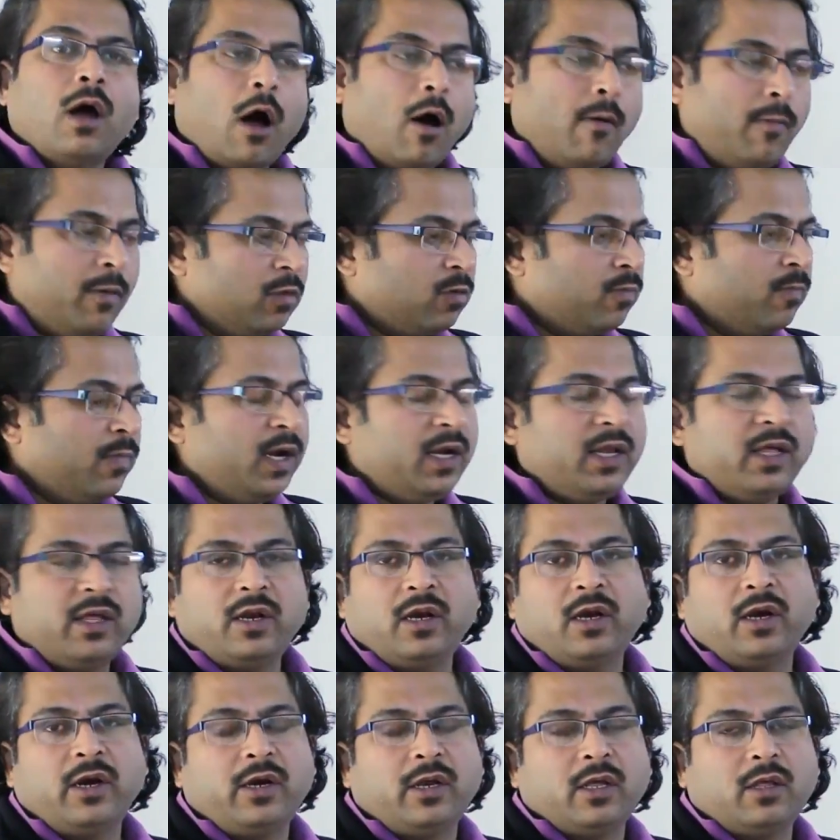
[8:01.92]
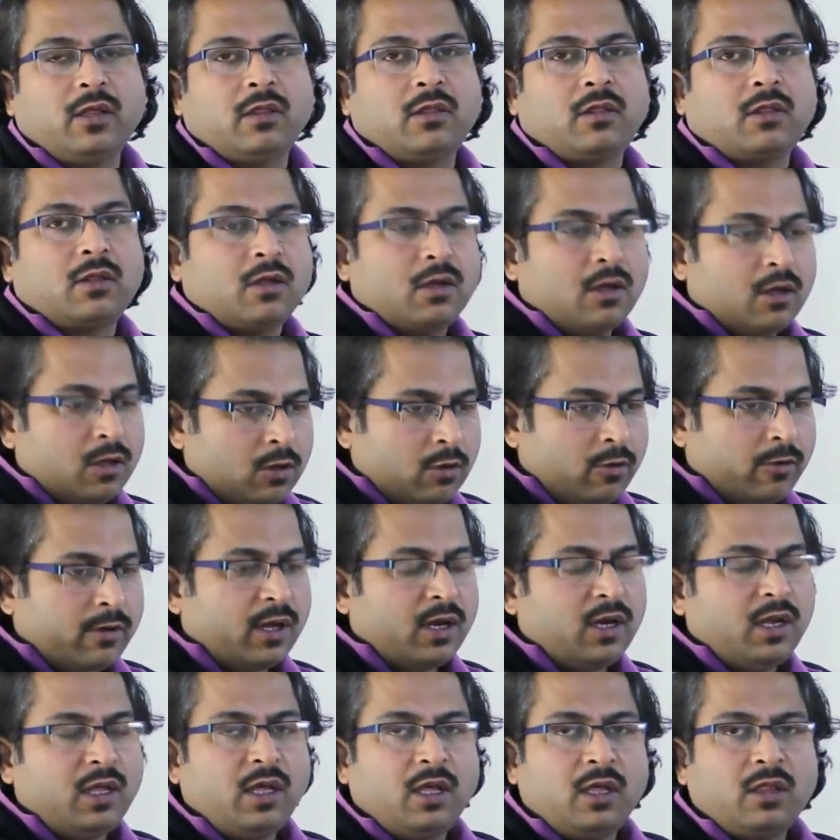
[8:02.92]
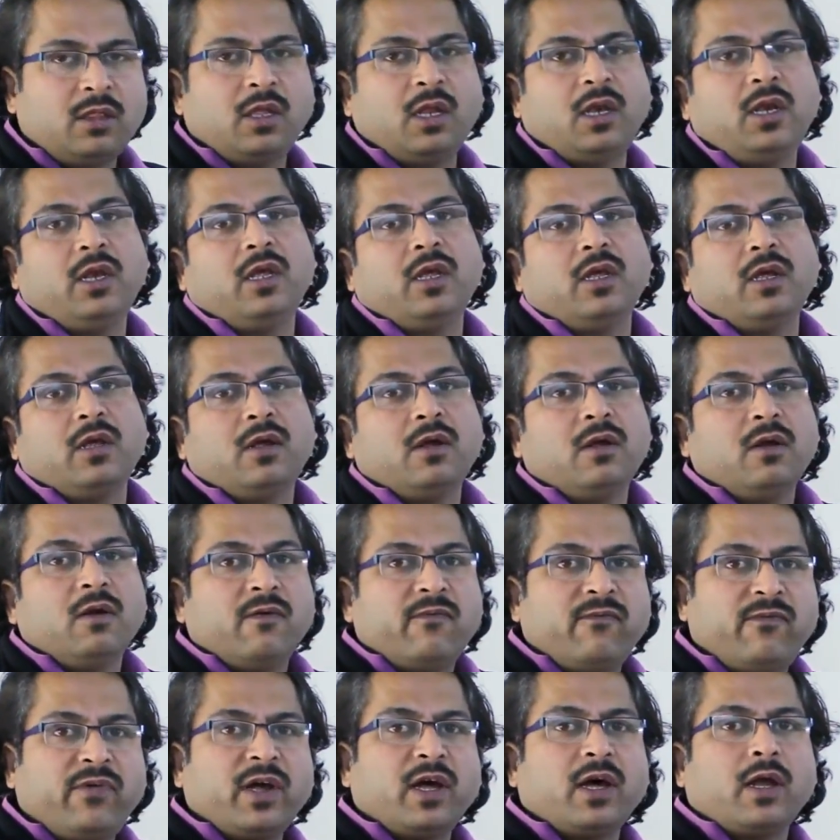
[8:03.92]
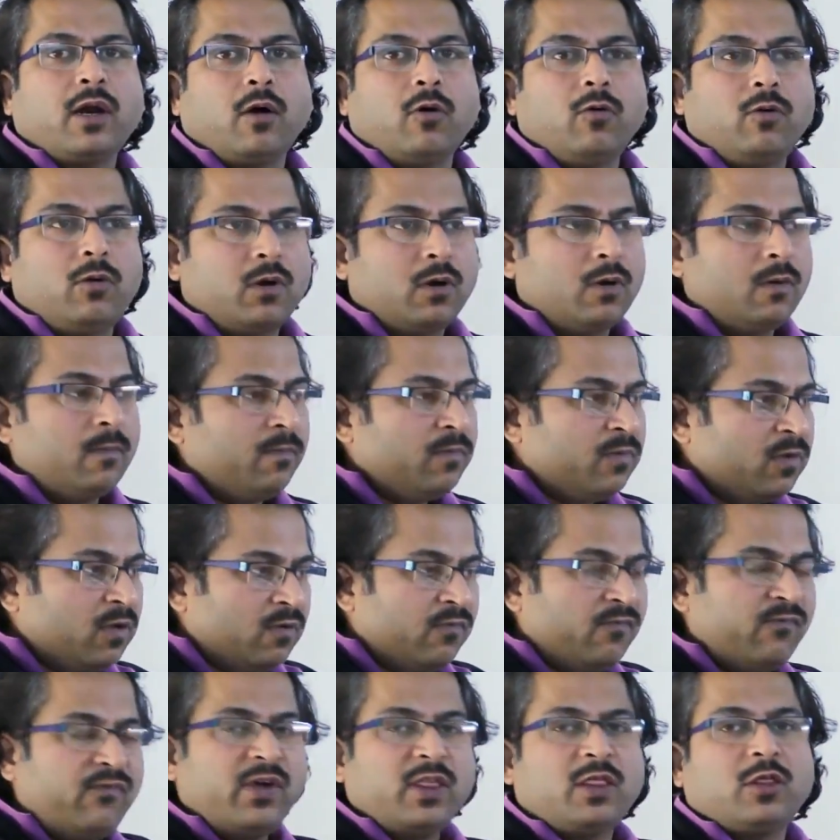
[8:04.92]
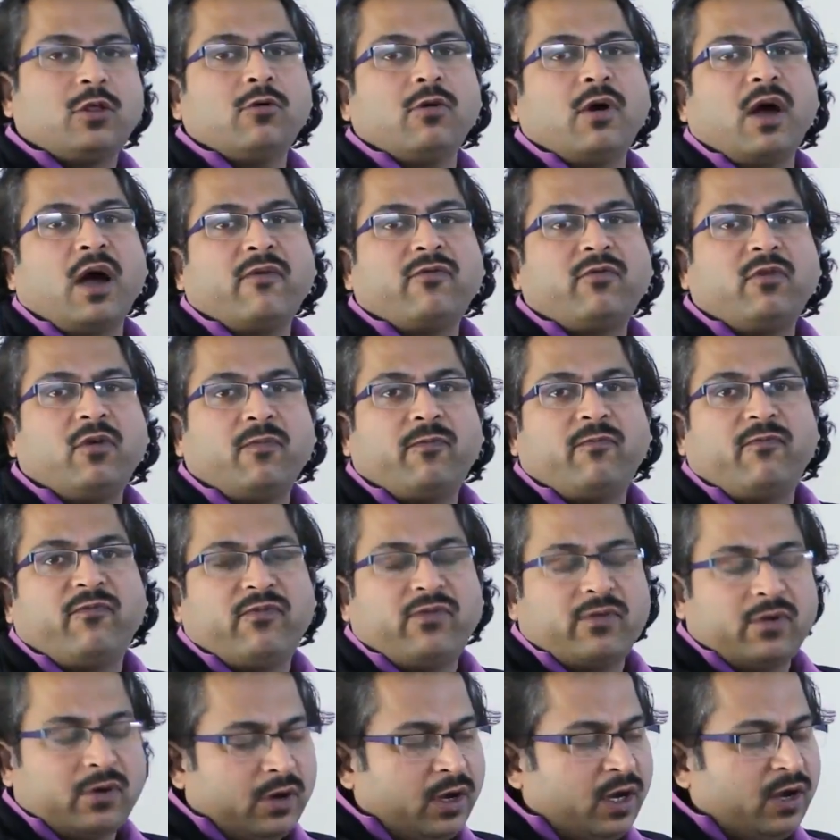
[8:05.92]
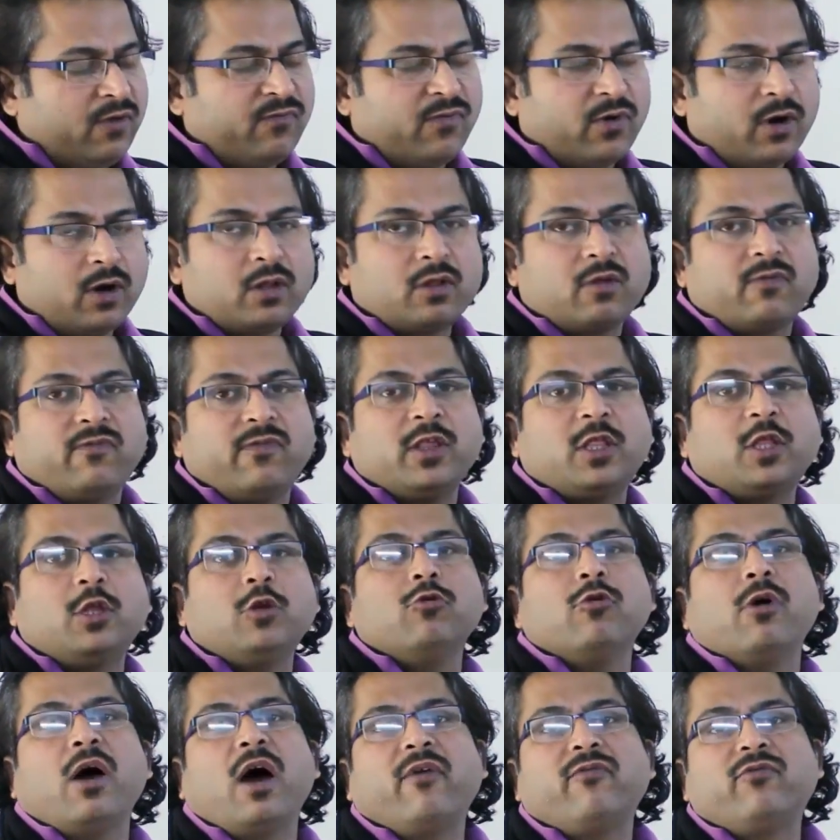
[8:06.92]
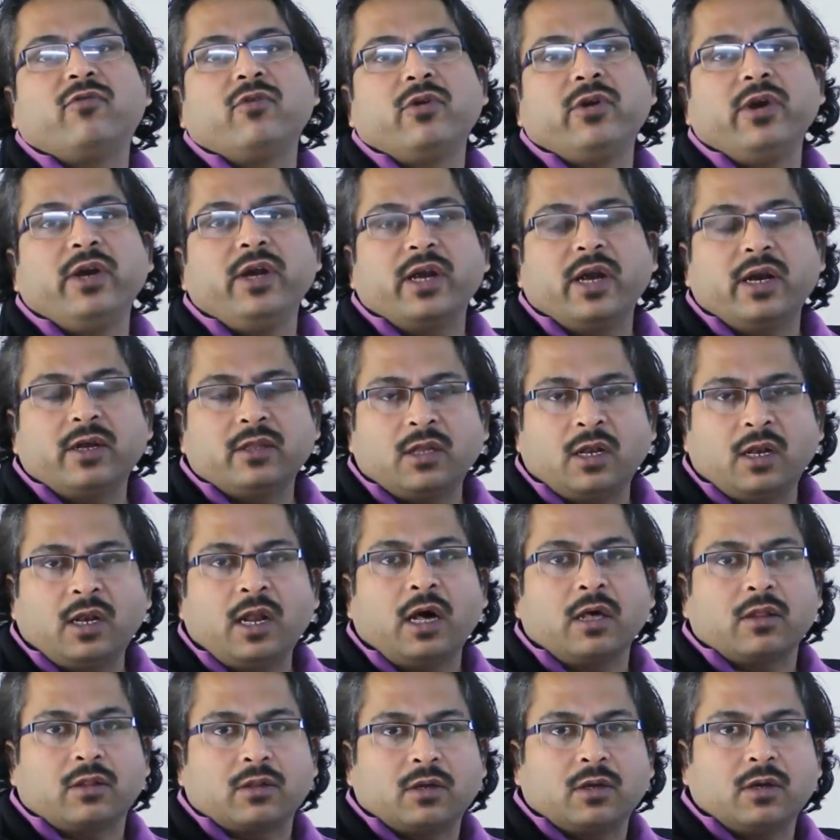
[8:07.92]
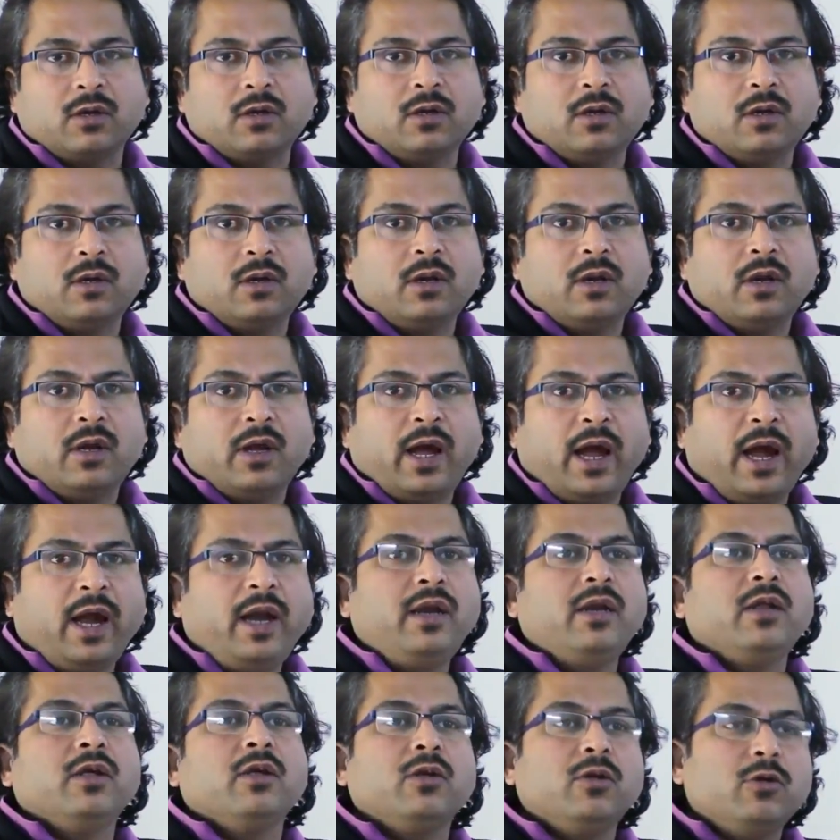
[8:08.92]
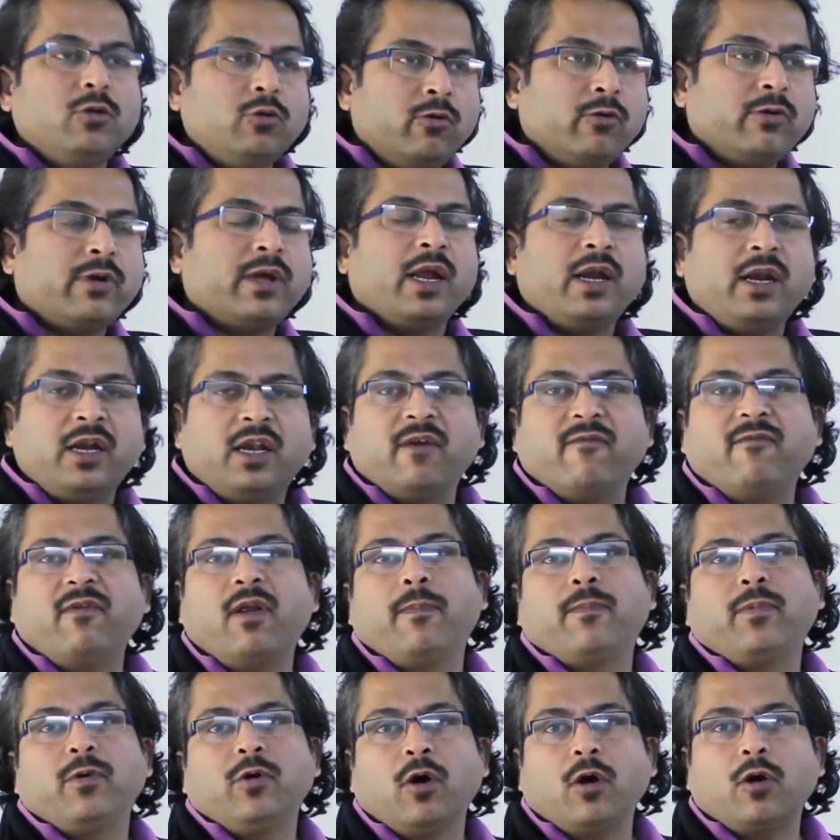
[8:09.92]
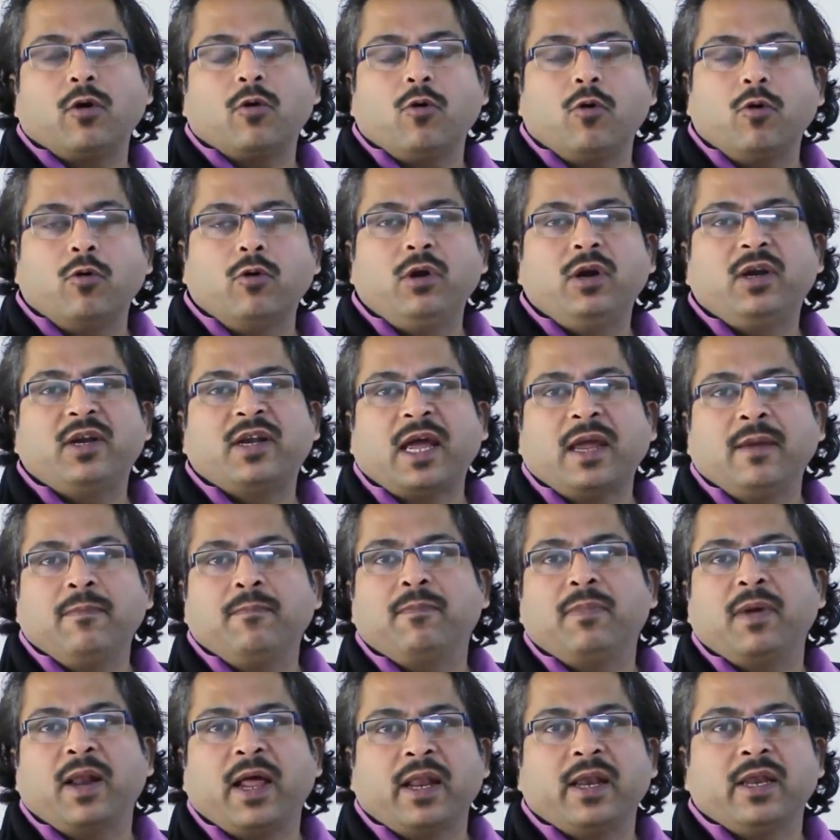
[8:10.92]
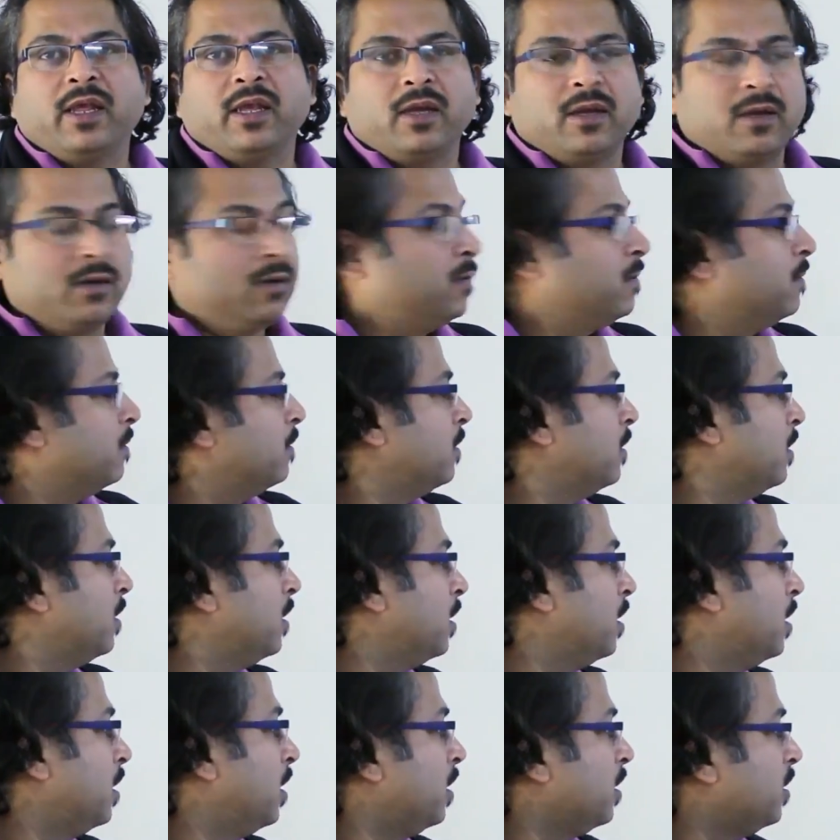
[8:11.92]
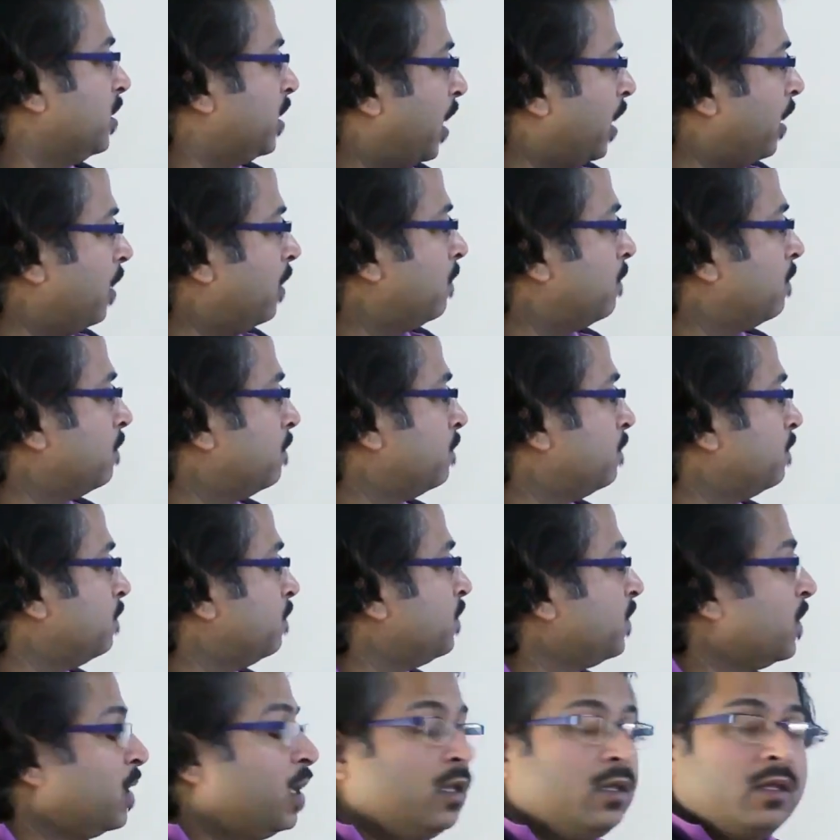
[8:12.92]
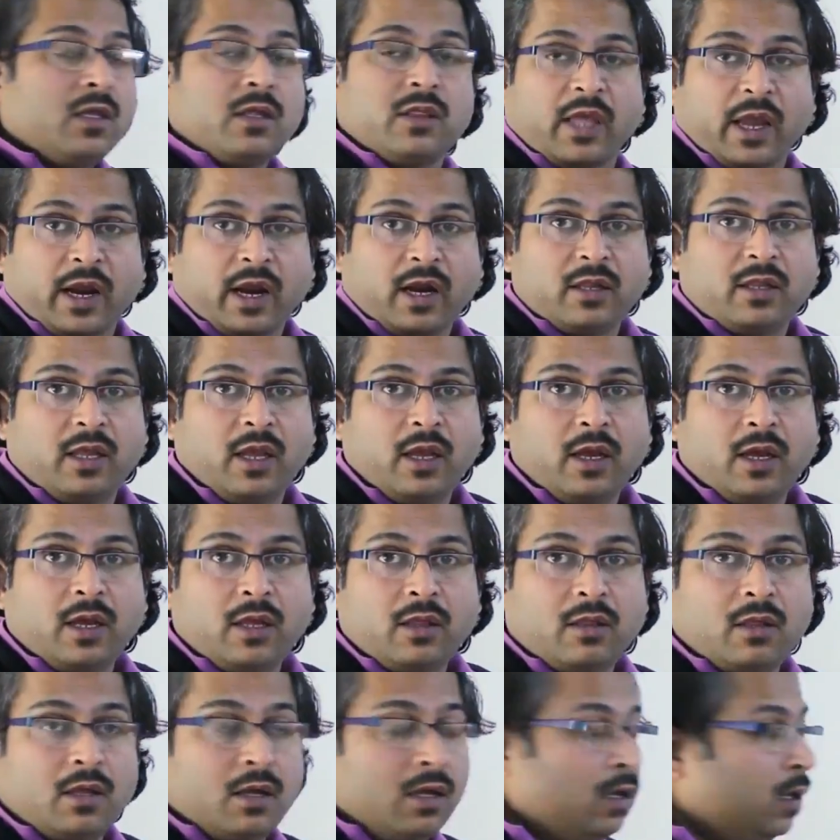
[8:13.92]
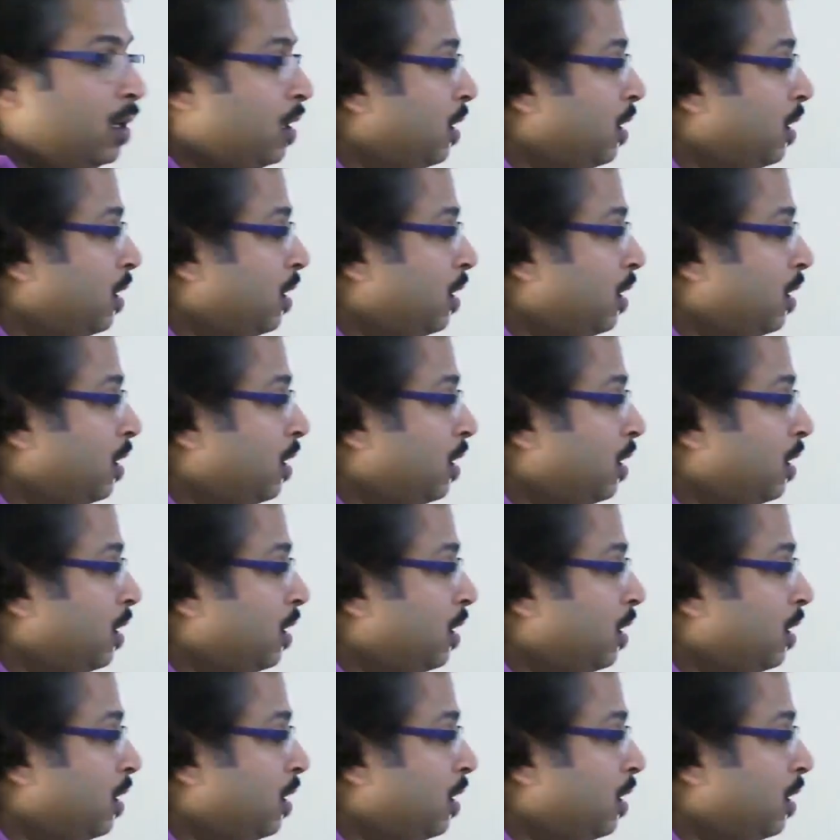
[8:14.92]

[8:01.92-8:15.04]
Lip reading: how much material it is, you can easily figure out which you have to read first, which you have to read at the last. And you can develop your own time planning. Then, the second thing is,